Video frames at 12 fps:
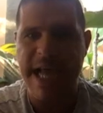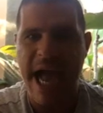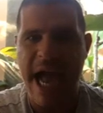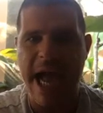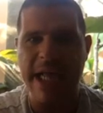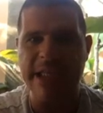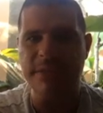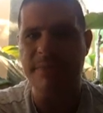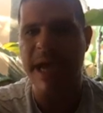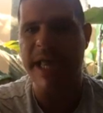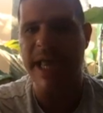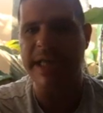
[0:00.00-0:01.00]
an ad
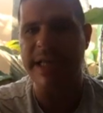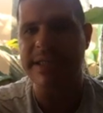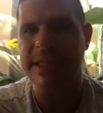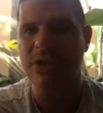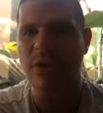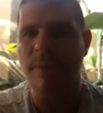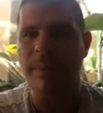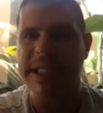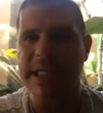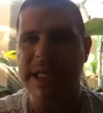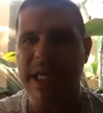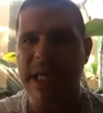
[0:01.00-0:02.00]
by Etsy. So
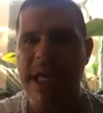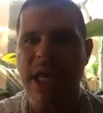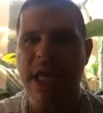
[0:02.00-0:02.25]
basically